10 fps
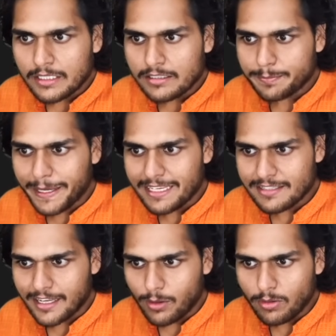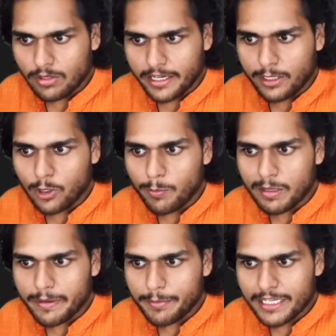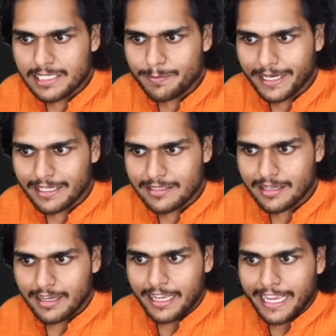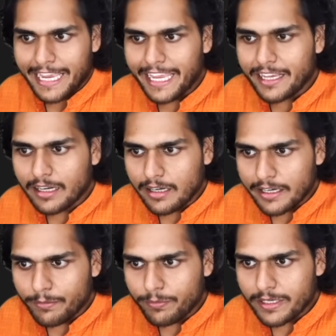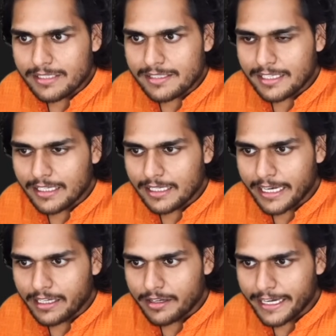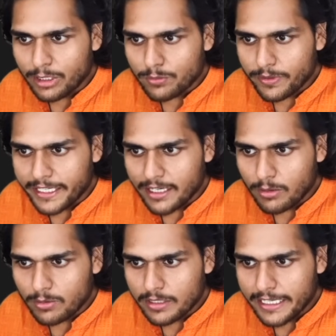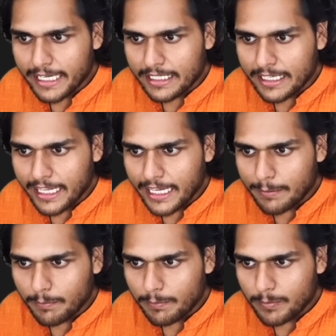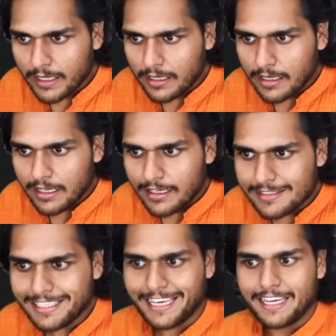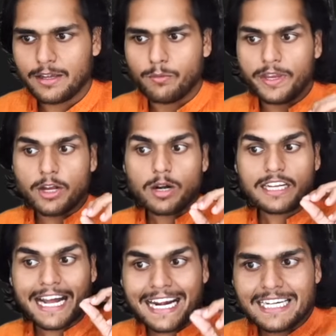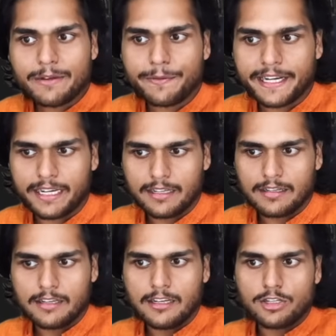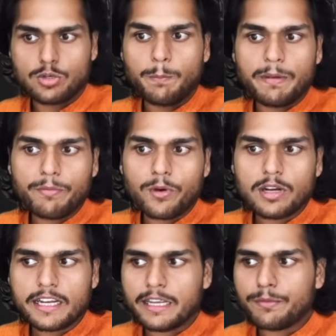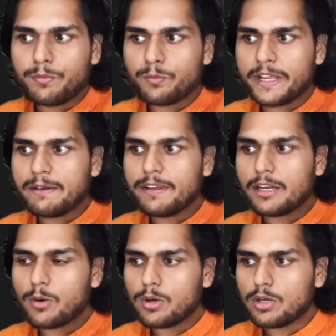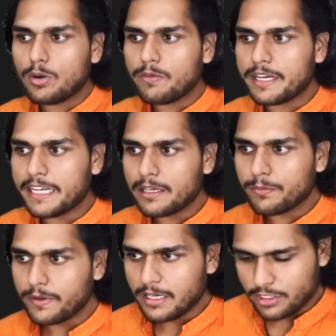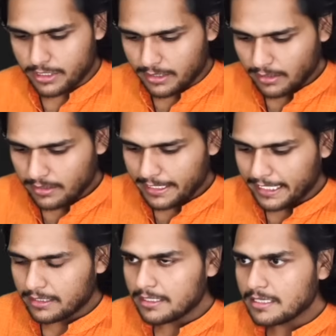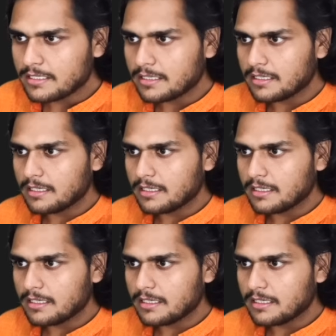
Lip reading: space now, global memory space. Here, if we see and try to find out getName, see, we got undefined. So before, if when we wrote over here function like this,